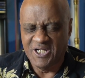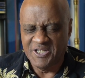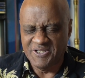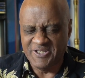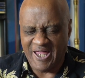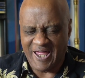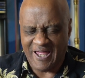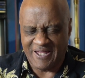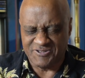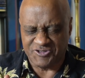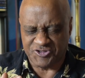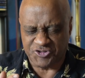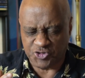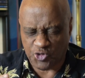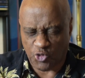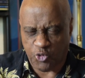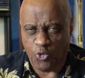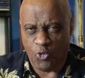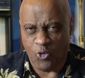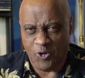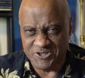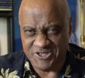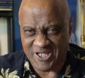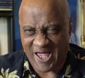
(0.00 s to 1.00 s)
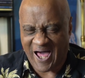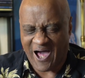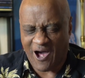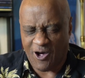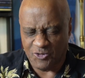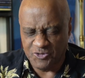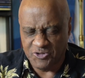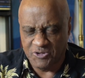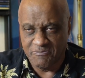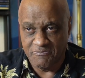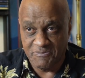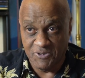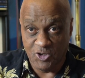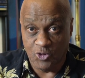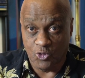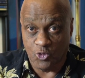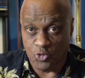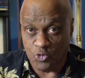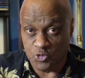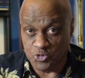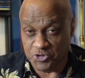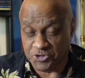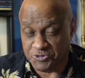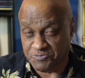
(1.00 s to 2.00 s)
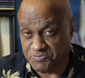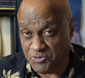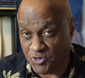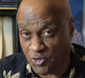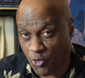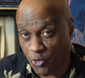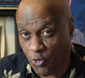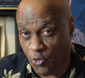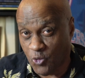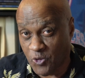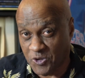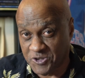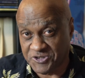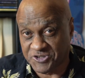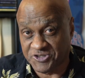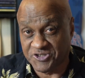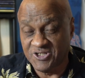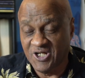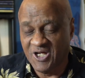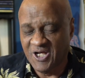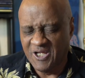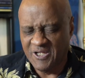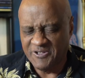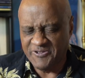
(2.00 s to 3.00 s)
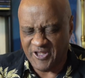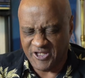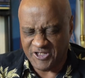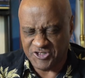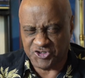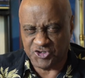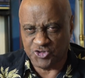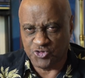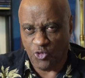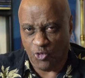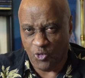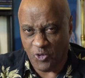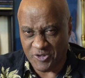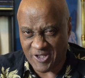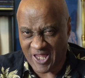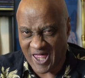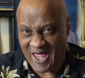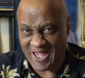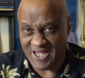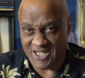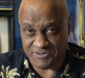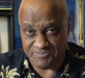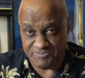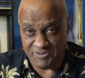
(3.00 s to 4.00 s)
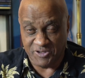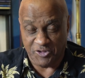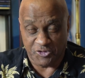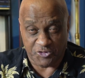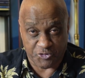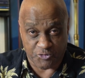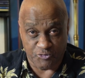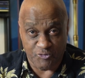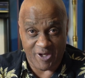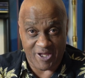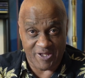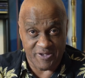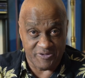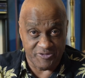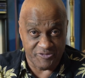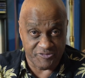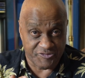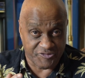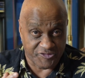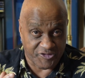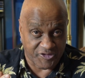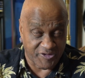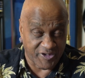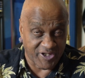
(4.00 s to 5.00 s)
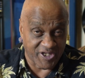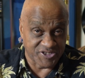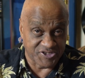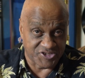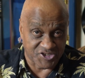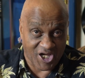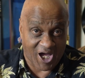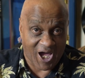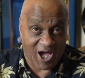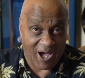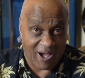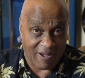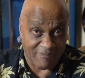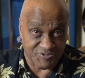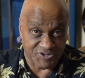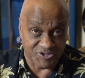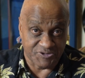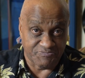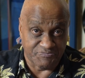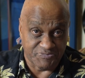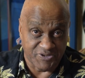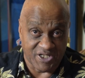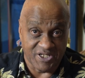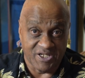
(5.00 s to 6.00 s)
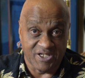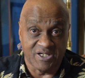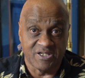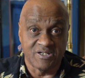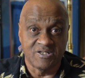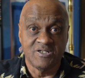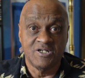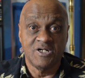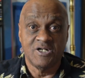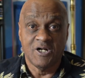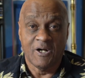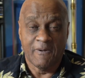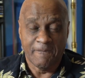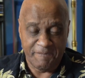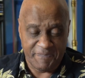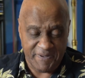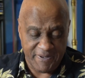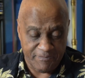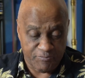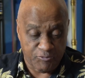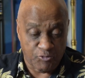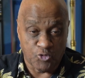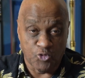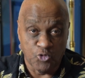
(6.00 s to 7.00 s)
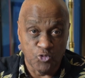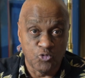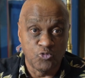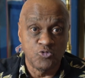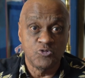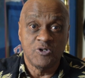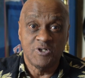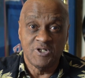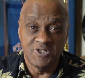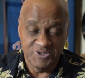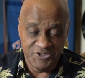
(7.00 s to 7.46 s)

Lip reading: that tore down the mills because they saw that as being a threat to their jobs, as being people who